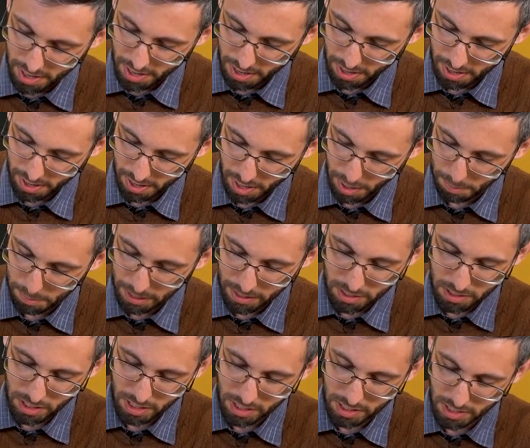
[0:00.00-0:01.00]
Uh, I
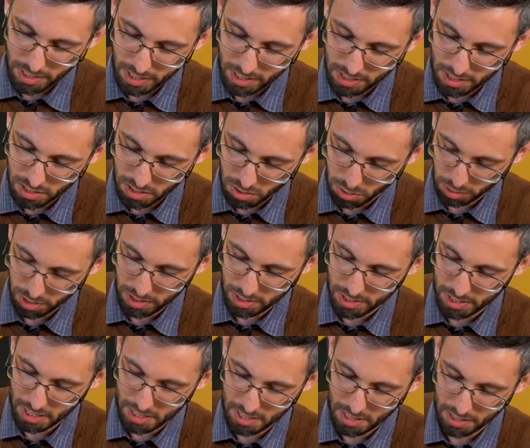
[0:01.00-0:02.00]
apologize, as this toy is
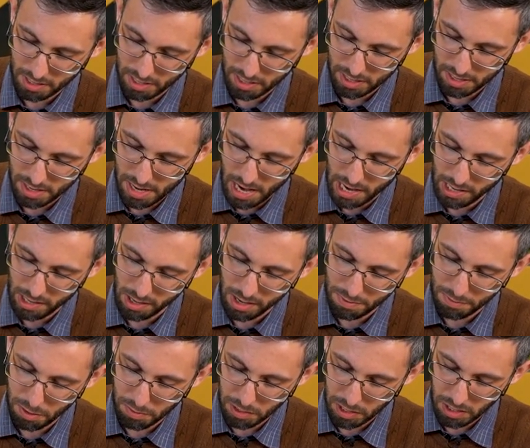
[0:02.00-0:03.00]
technically a
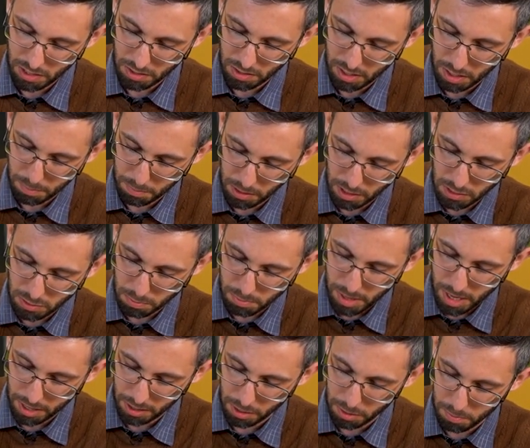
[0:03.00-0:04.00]
knockoff of another company's
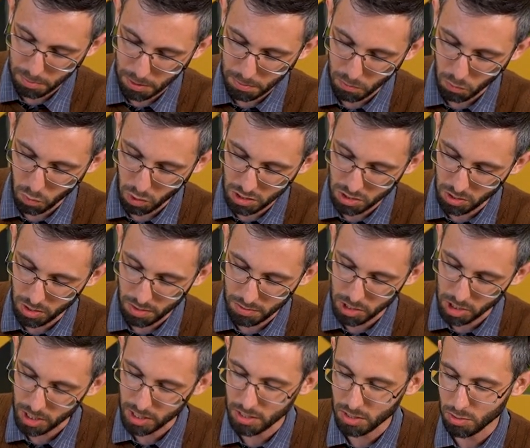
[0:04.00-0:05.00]
model, but once you have a
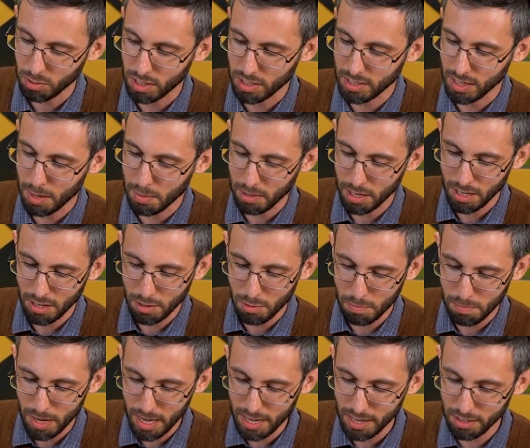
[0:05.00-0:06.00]
chance to examine it, you
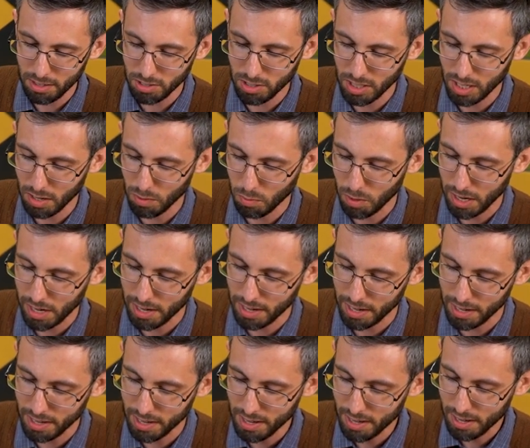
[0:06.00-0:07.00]
may understand
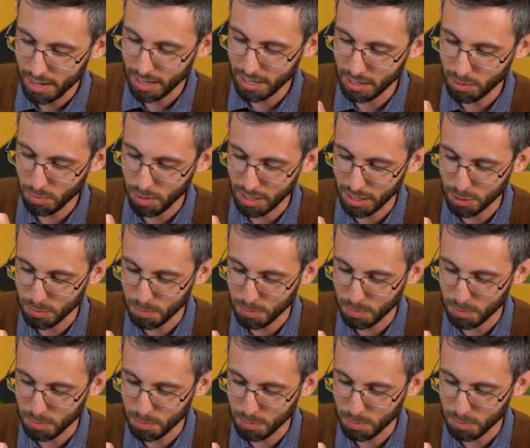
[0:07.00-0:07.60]
why I didn't want to